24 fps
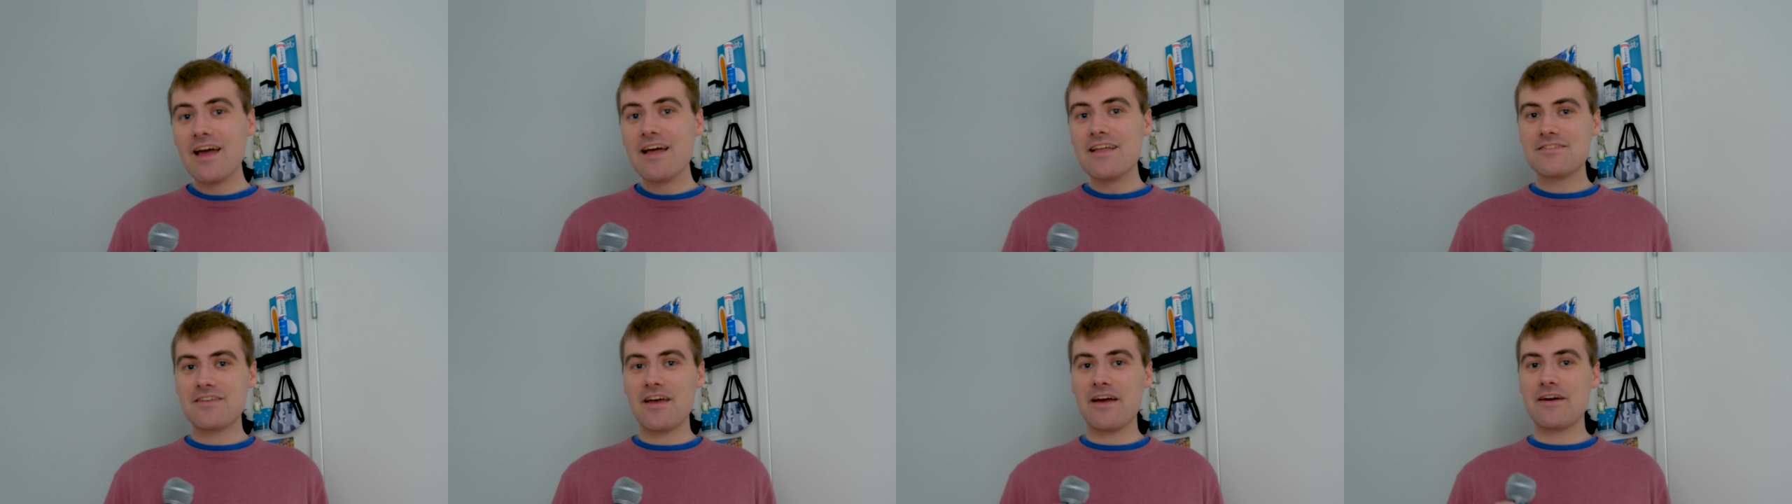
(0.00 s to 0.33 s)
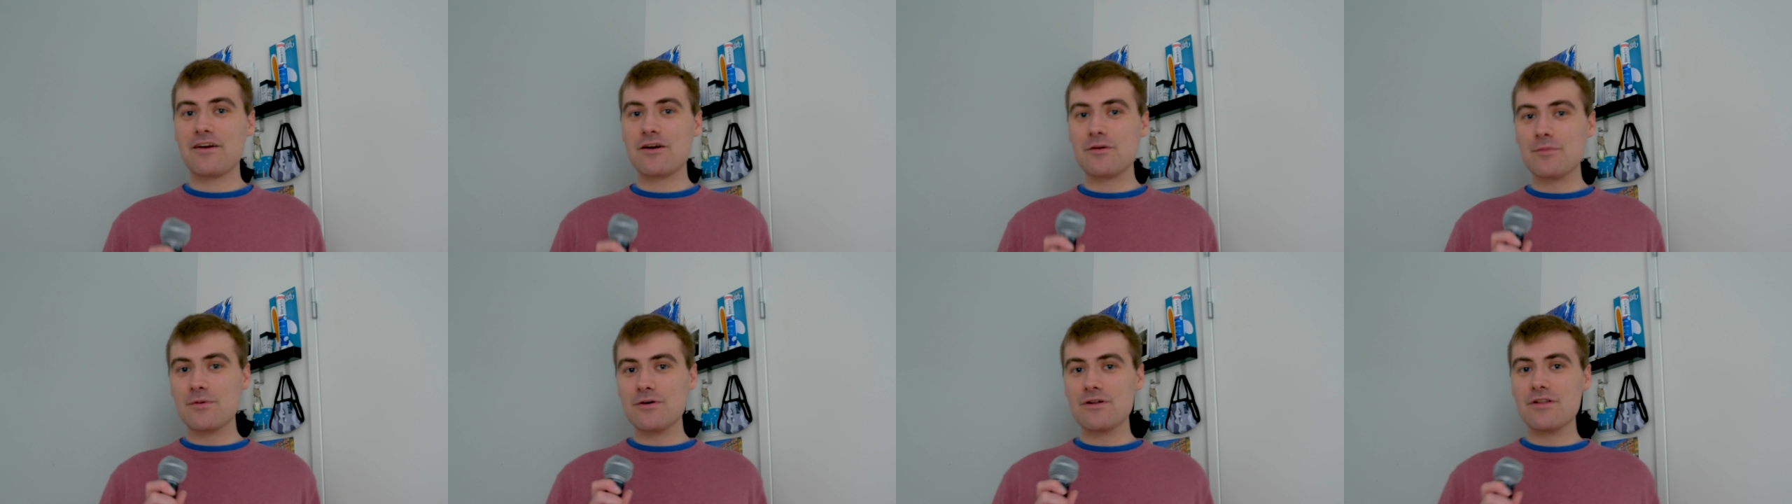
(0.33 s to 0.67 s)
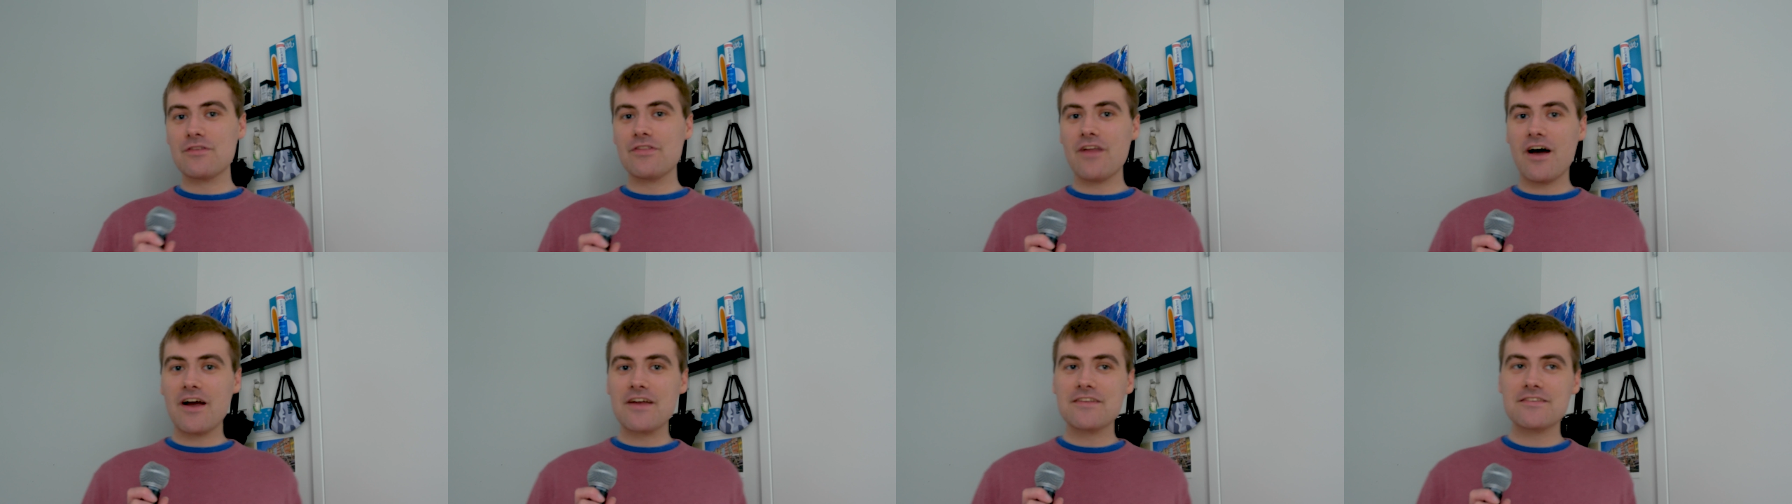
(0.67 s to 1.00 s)
terrible
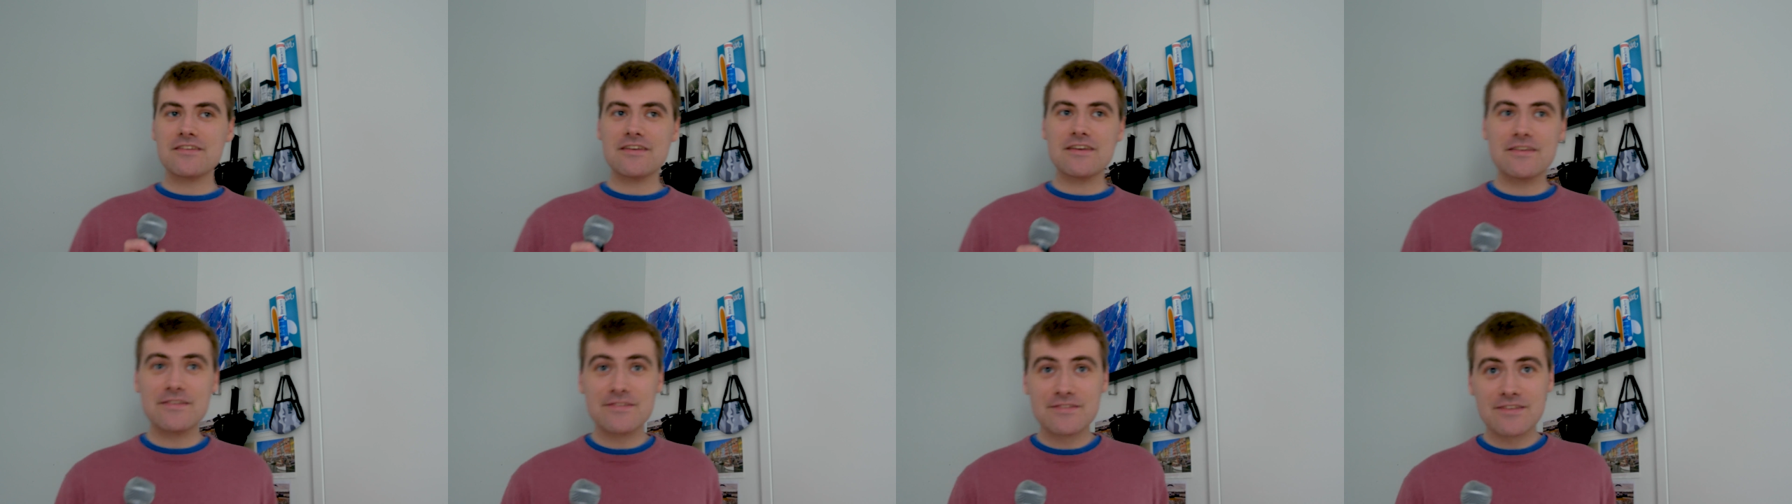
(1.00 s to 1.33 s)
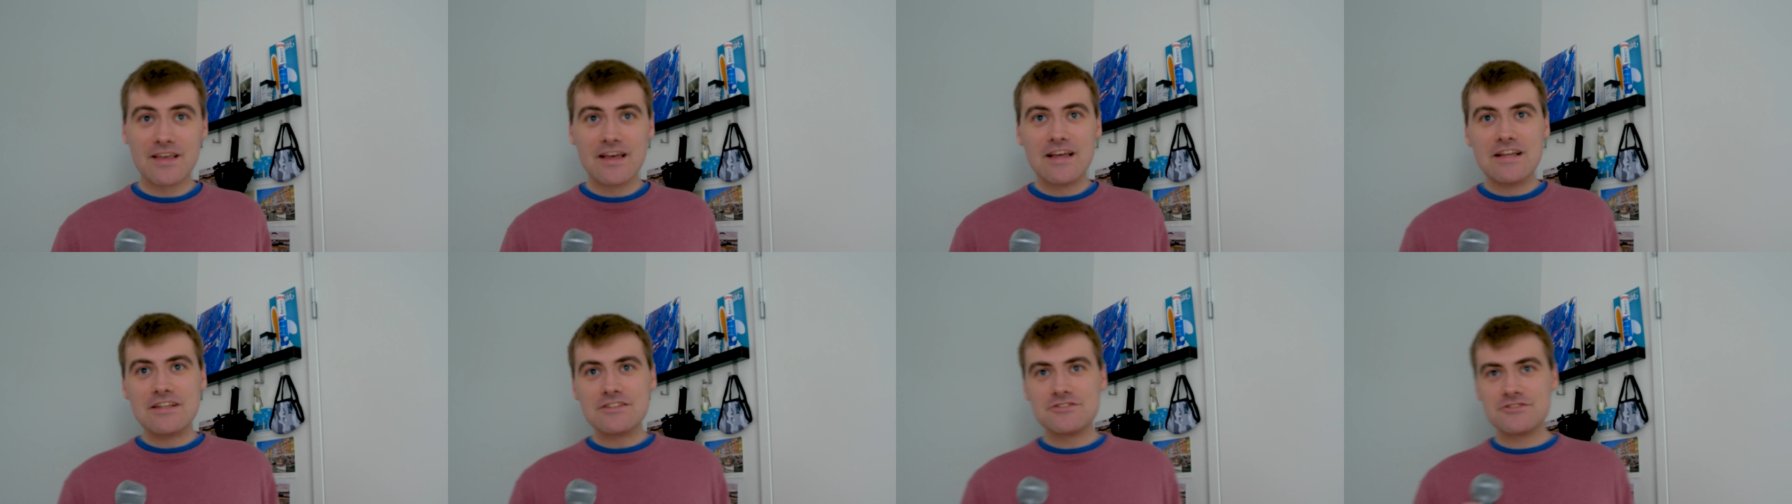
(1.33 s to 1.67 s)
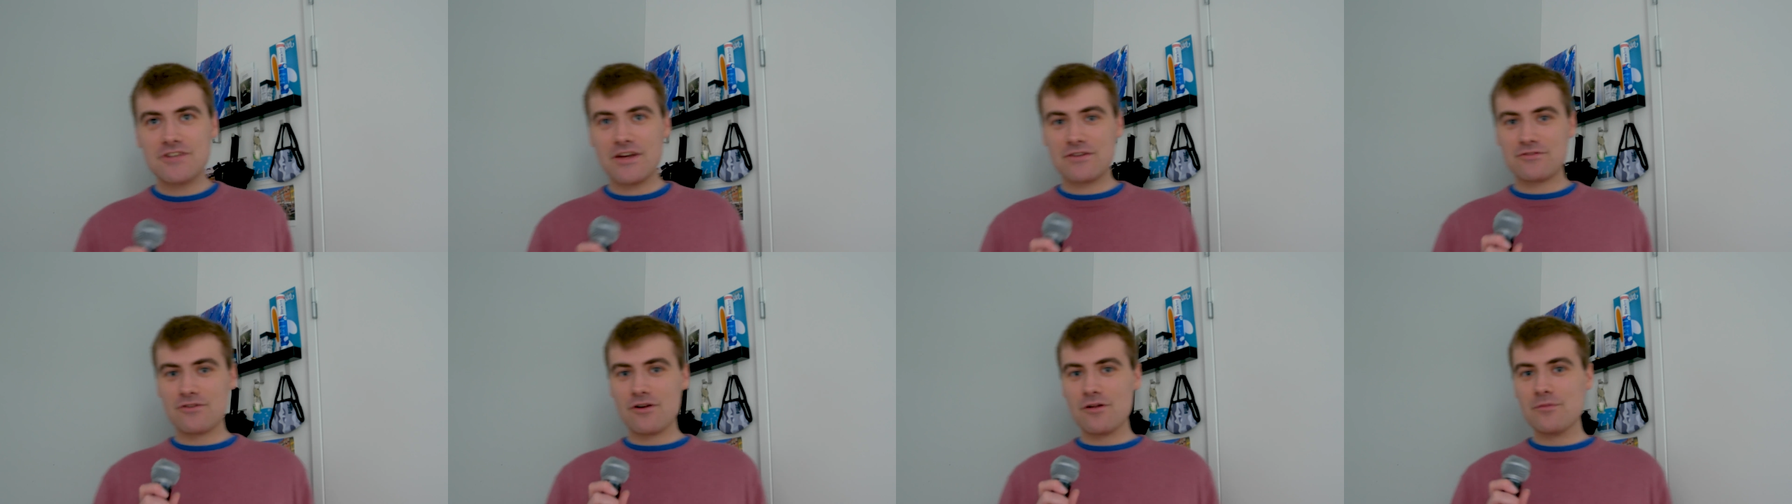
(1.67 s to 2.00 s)
90s
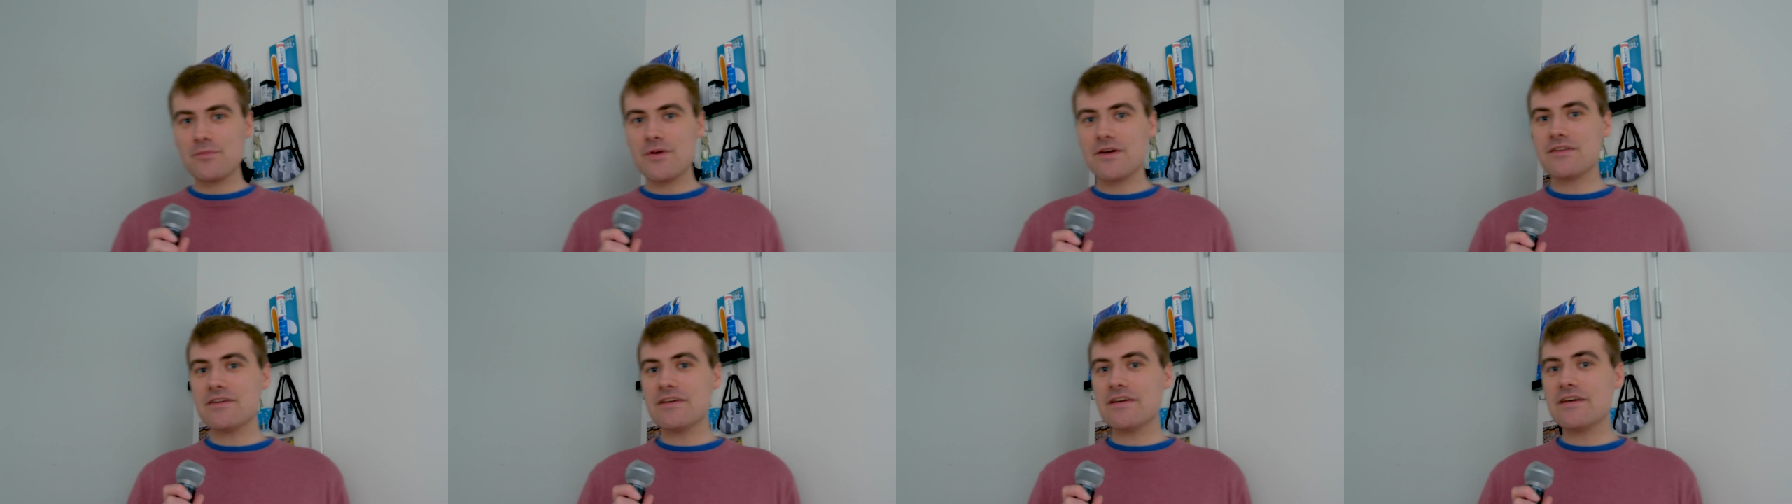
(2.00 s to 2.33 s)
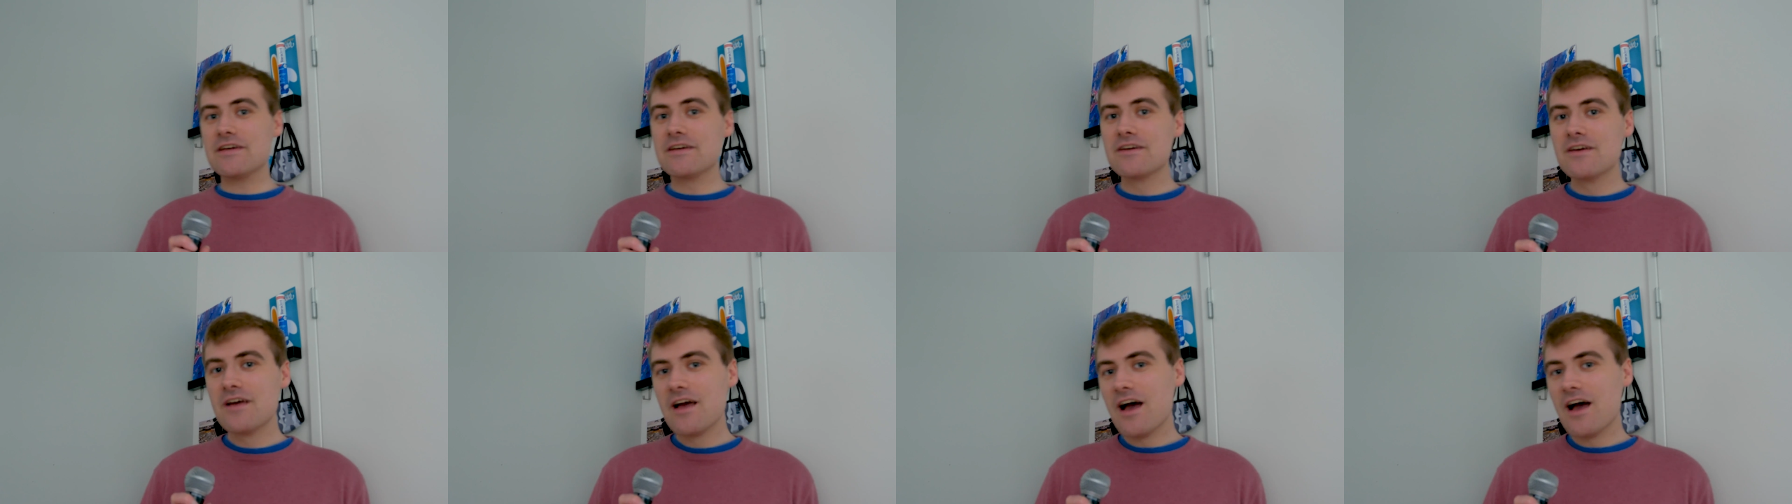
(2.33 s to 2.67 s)
general MIDI,